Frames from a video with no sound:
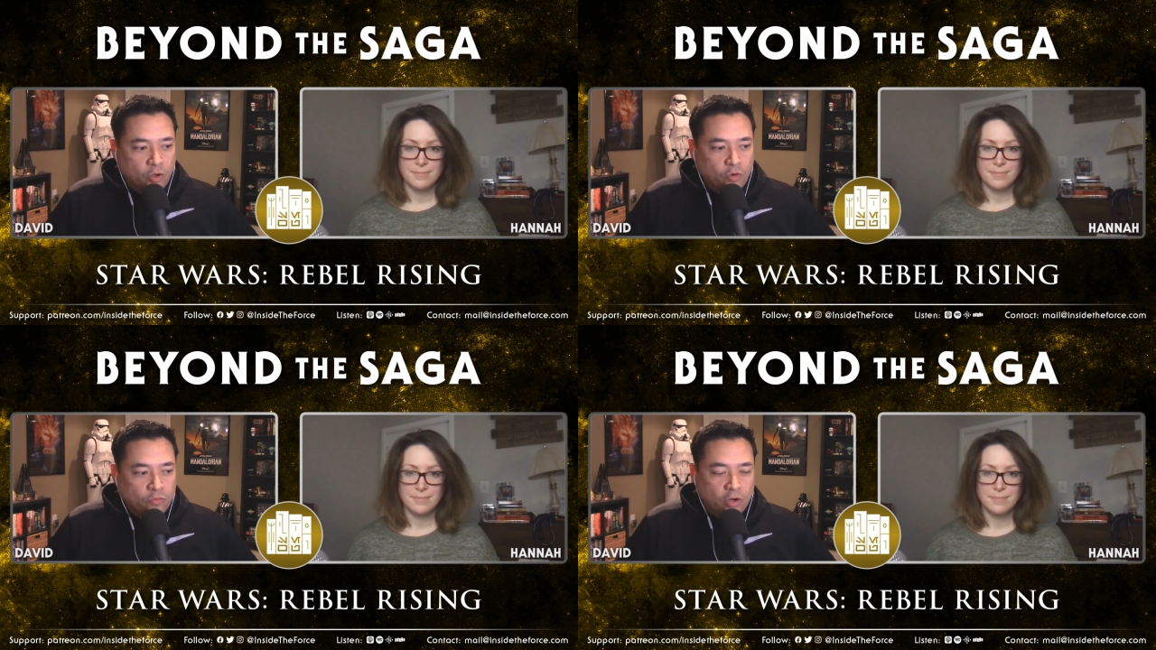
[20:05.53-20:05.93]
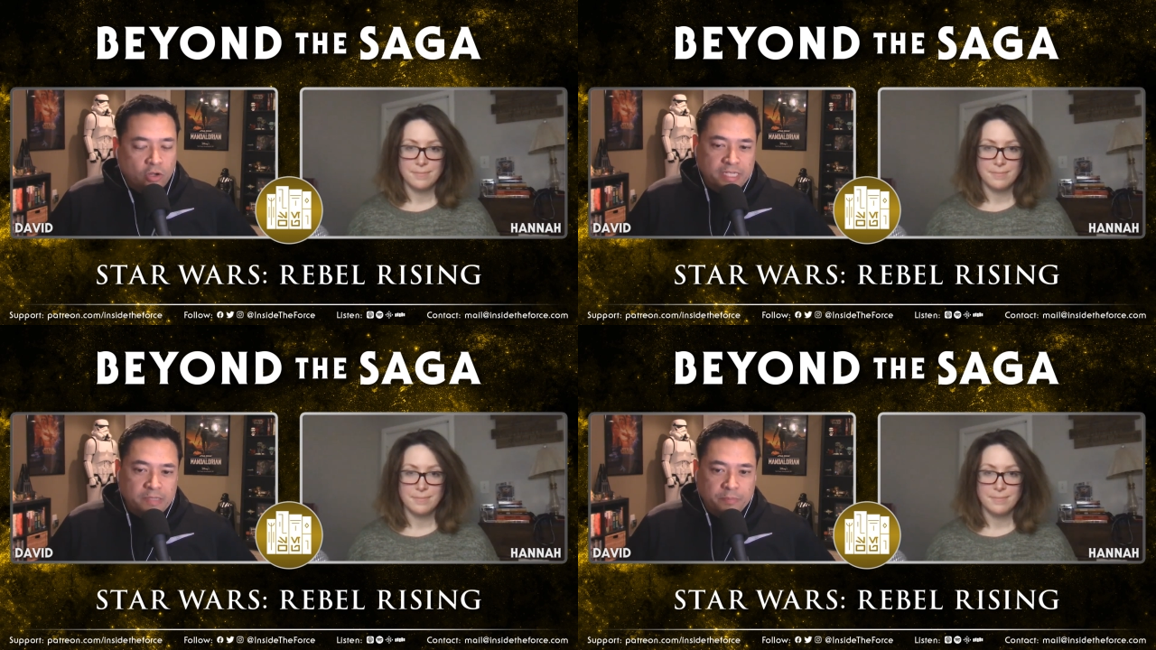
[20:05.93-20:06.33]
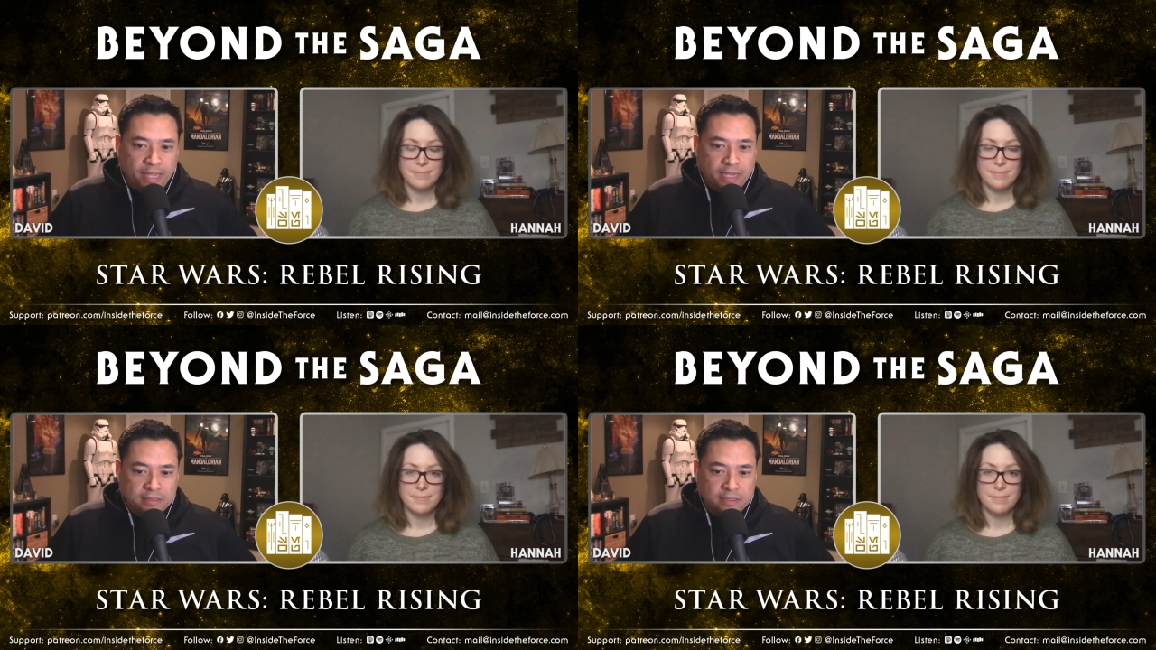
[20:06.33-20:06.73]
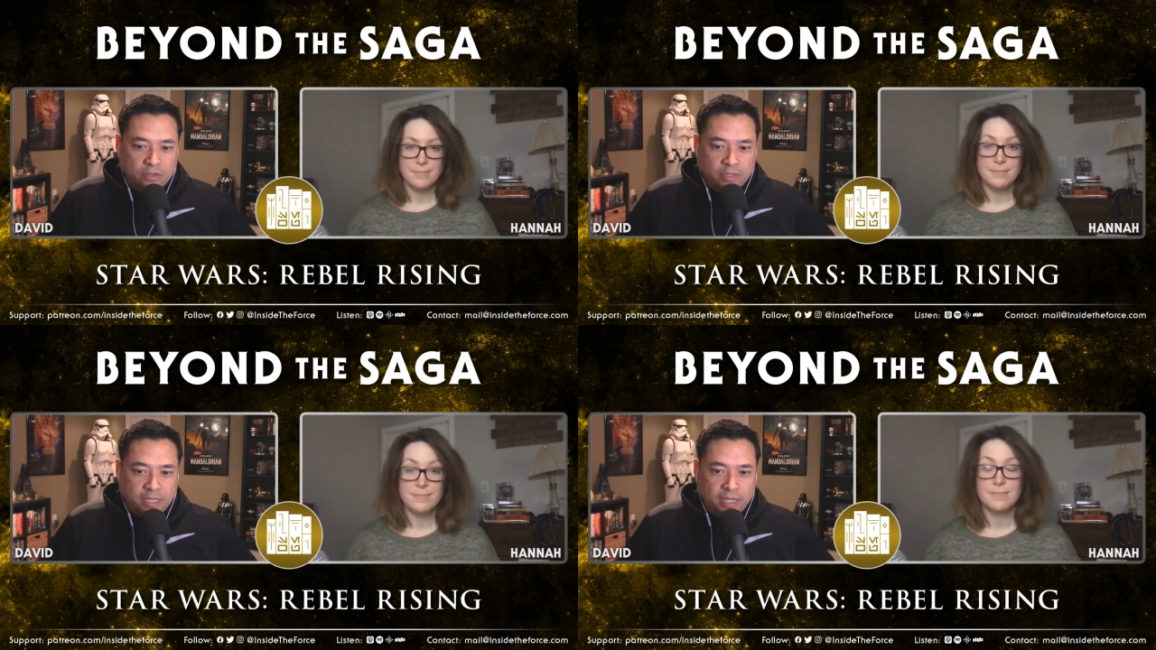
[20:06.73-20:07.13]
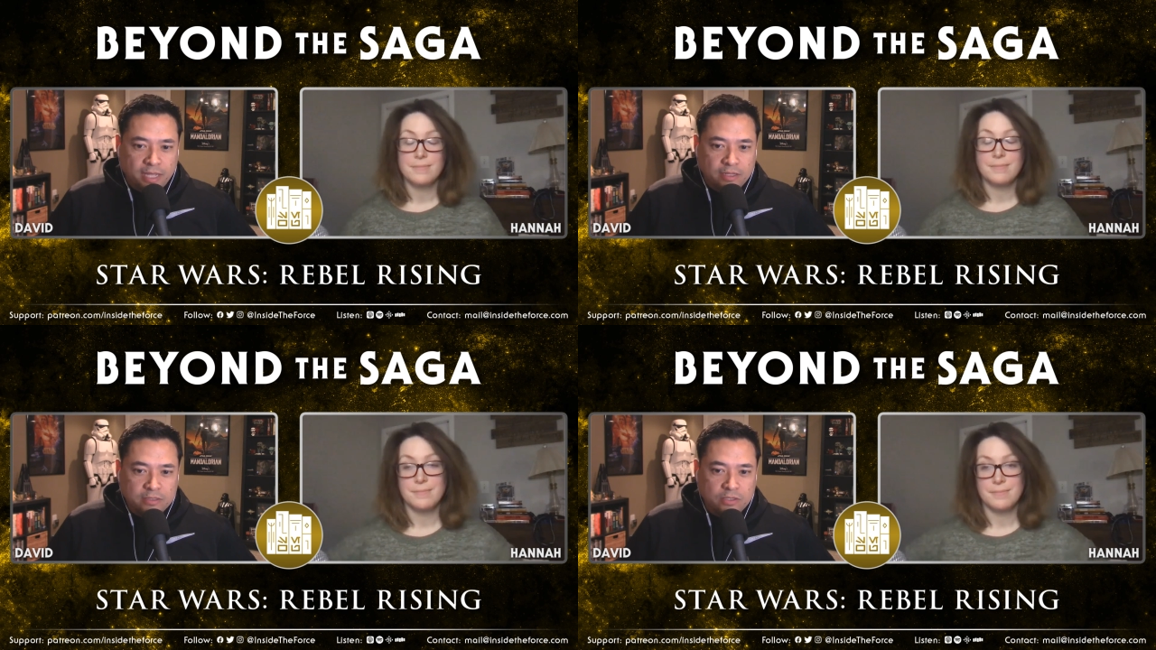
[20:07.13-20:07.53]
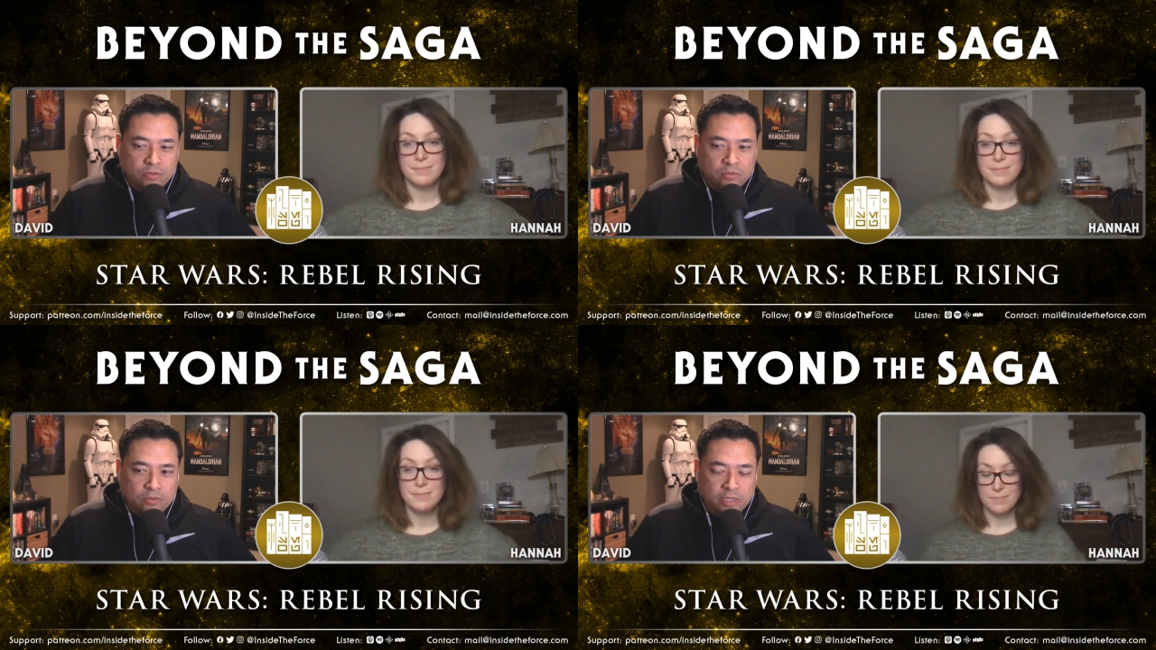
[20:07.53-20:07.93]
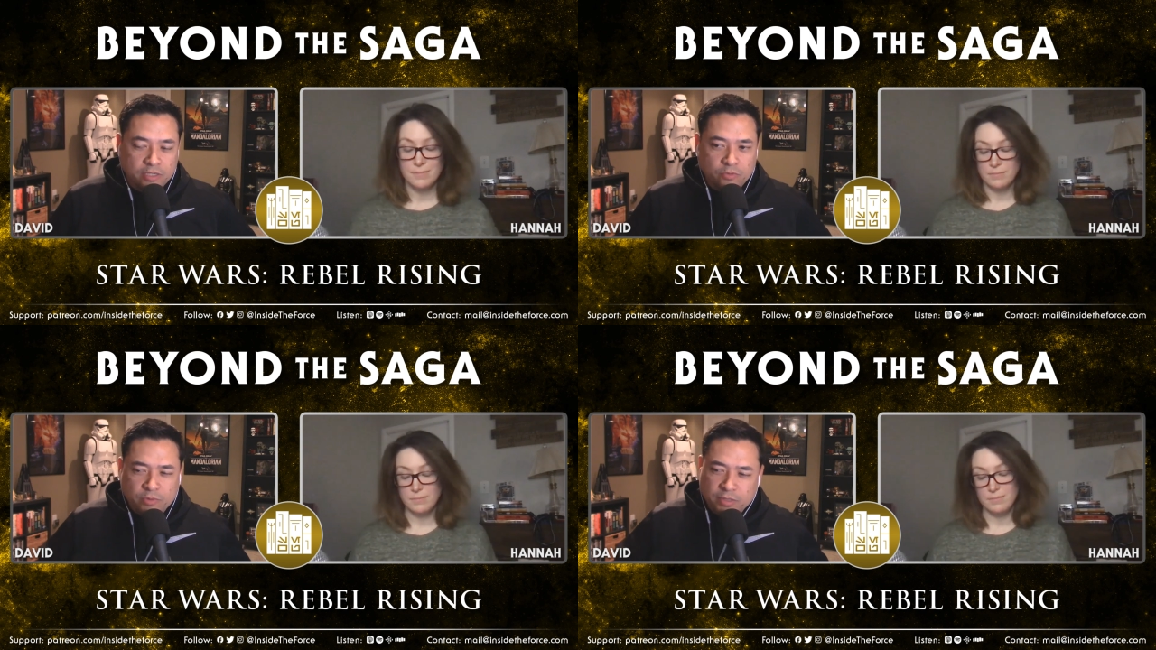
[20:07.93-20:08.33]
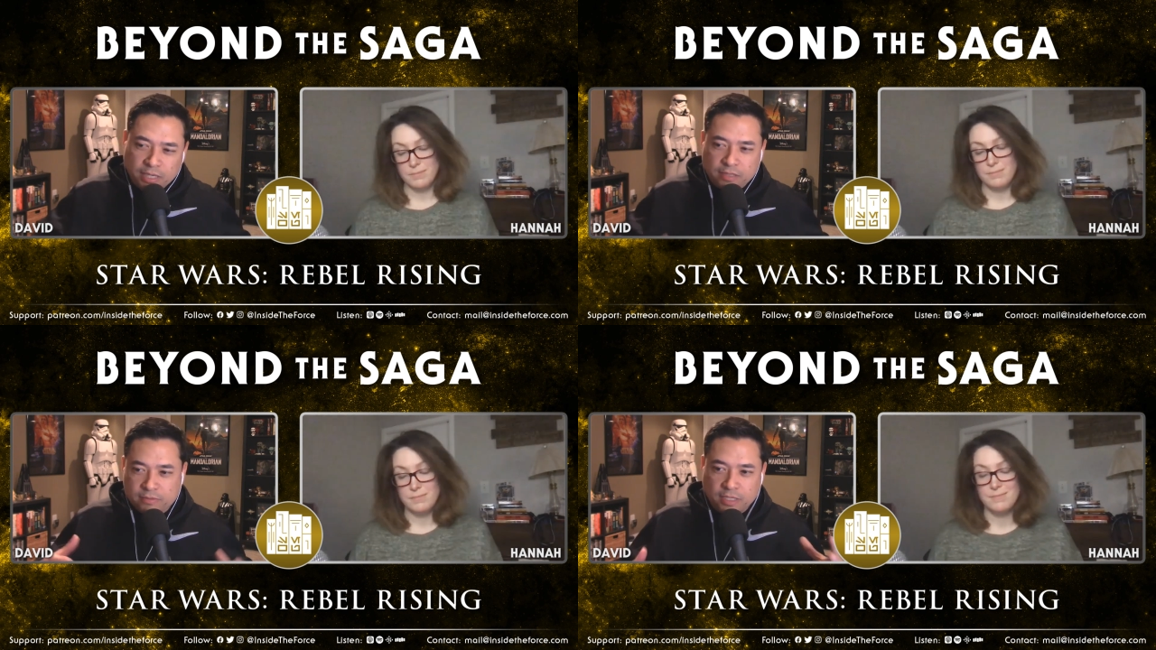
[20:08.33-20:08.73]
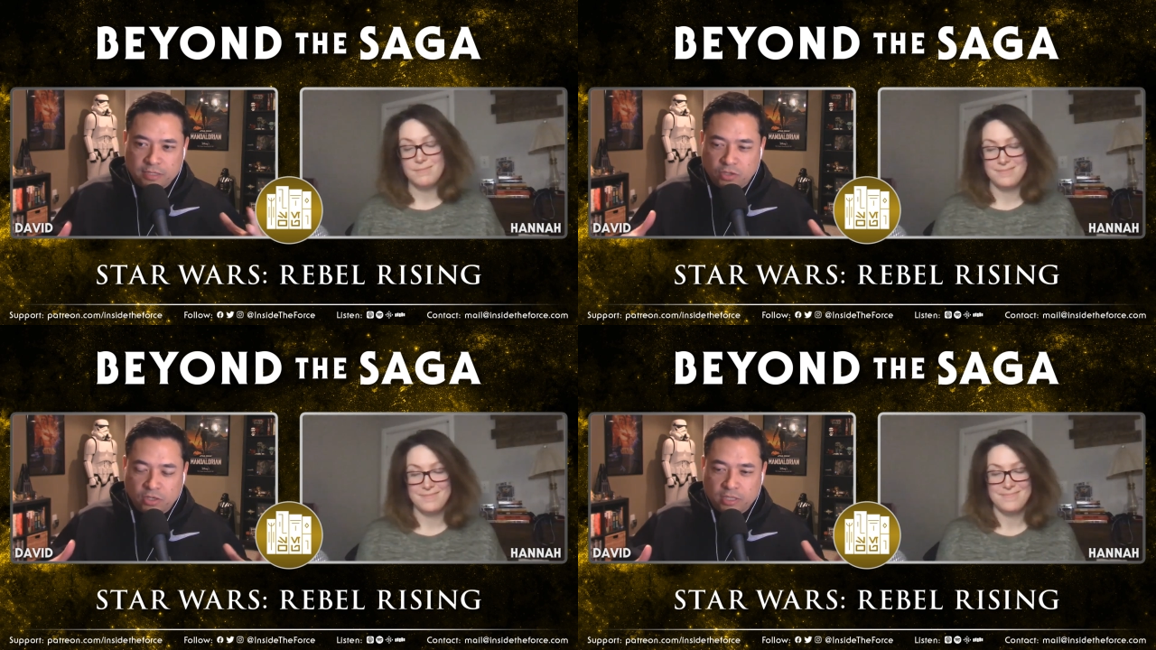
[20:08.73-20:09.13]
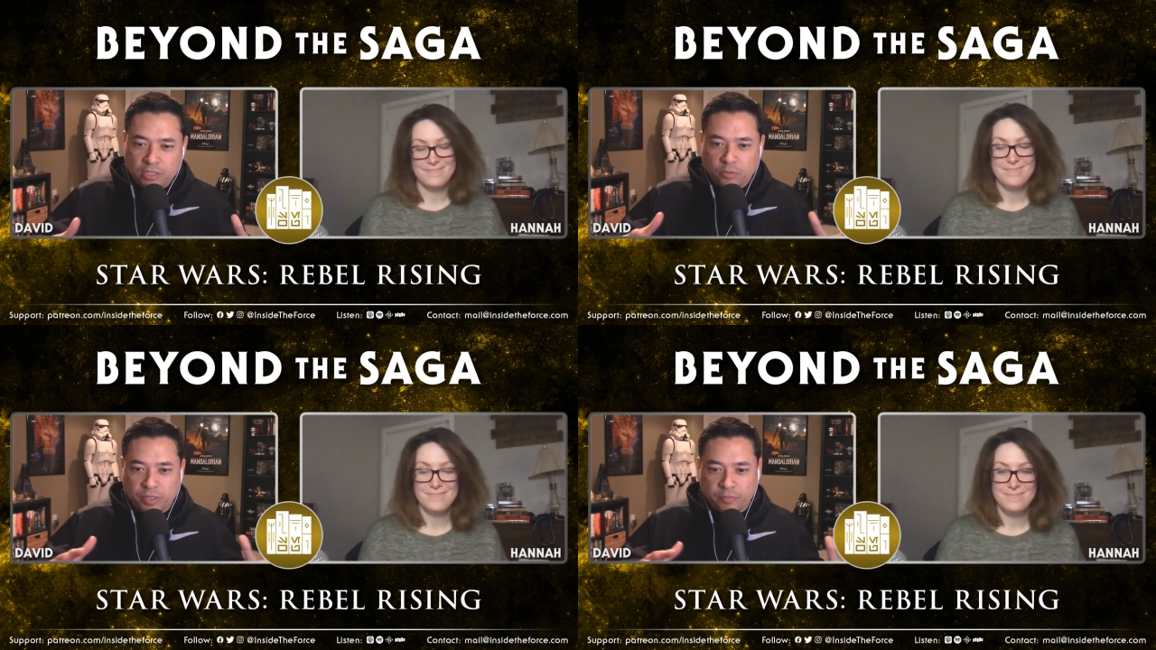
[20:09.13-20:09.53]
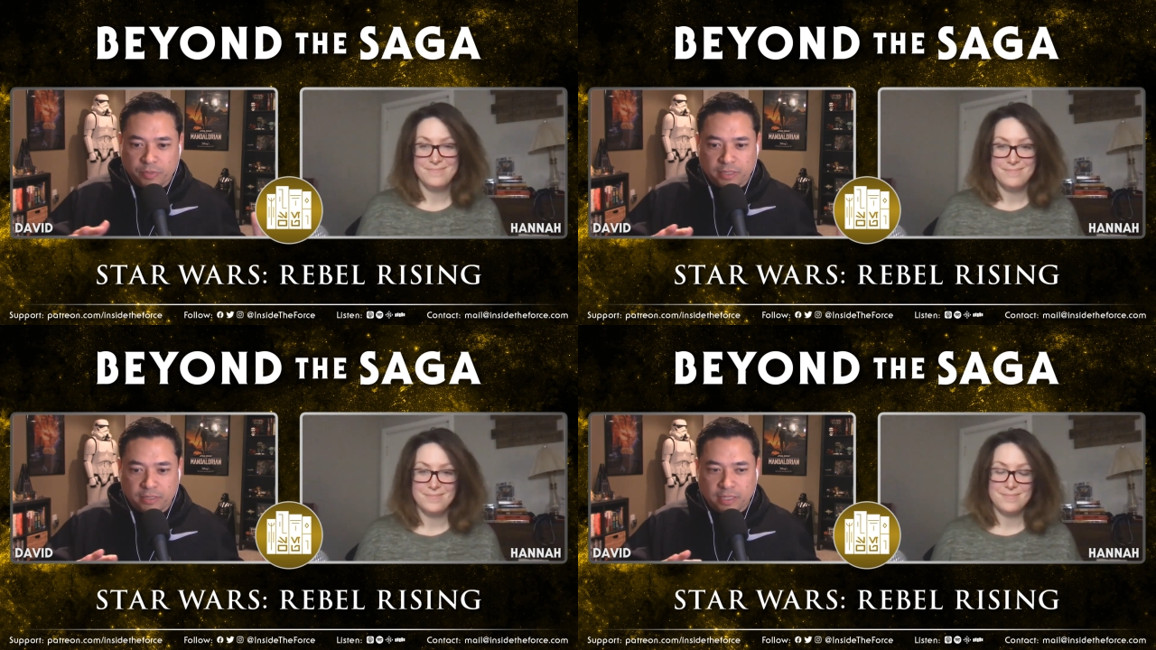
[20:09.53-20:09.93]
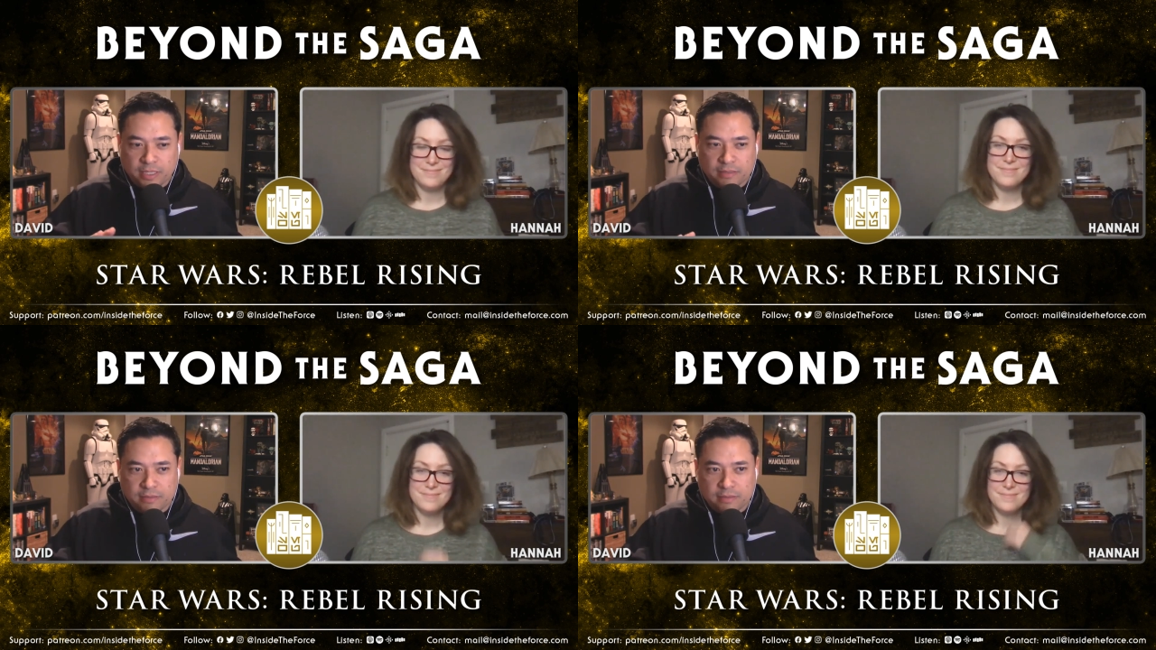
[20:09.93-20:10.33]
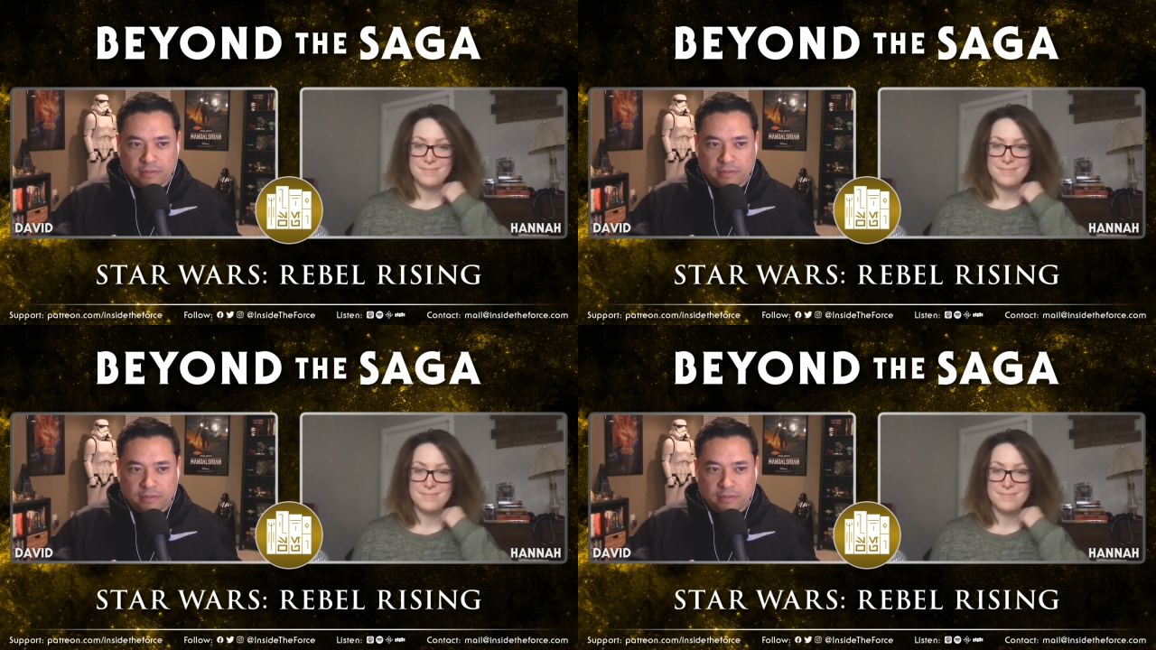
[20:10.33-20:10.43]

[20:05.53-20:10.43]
Speaker 1: overall impact though, like how, so I know we kind of touched on it a little bit, but like,